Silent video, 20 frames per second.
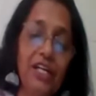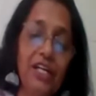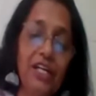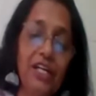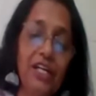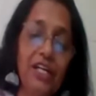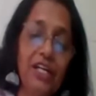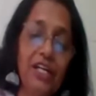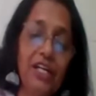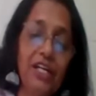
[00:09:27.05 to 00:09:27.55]

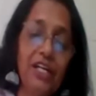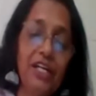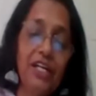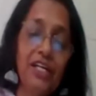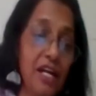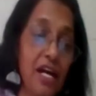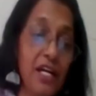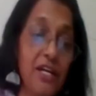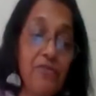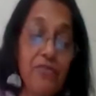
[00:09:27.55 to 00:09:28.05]
alongside
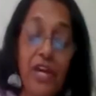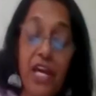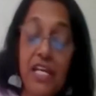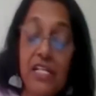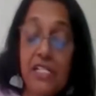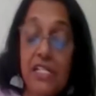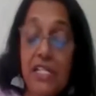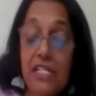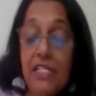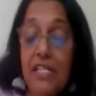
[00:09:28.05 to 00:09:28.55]
the live
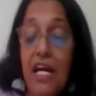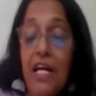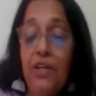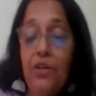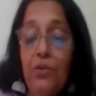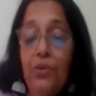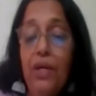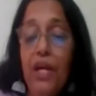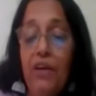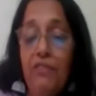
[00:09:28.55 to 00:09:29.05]
cases
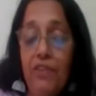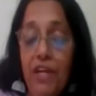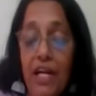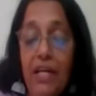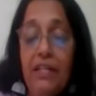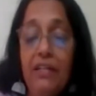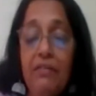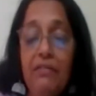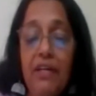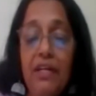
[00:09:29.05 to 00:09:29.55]
that you would have
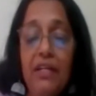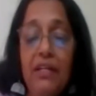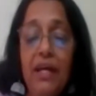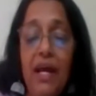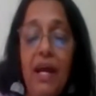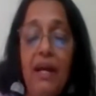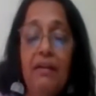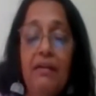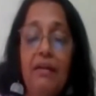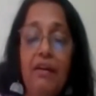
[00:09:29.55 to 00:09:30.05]
dealt
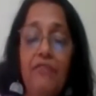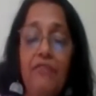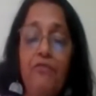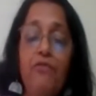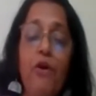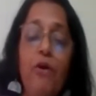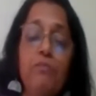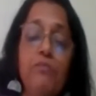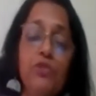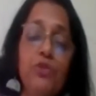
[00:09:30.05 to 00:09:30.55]
with and the
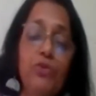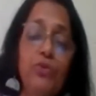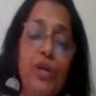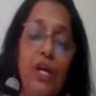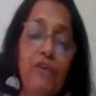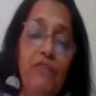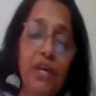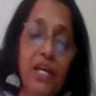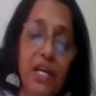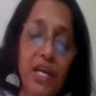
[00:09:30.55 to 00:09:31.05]
reforms you
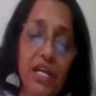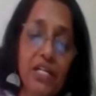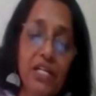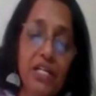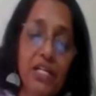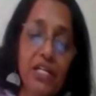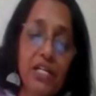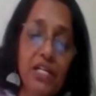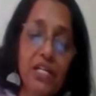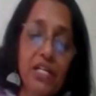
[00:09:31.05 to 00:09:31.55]
would have
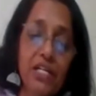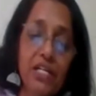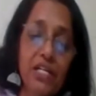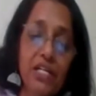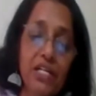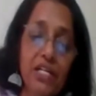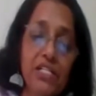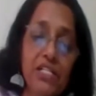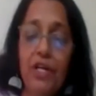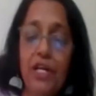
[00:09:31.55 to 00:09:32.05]
engaged with
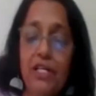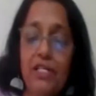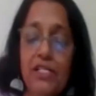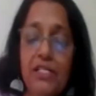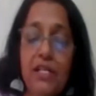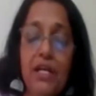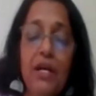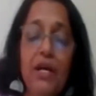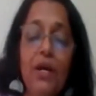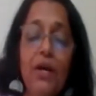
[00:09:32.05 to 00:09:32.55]
as a
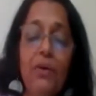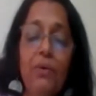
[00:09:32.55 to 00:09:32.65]
jurist,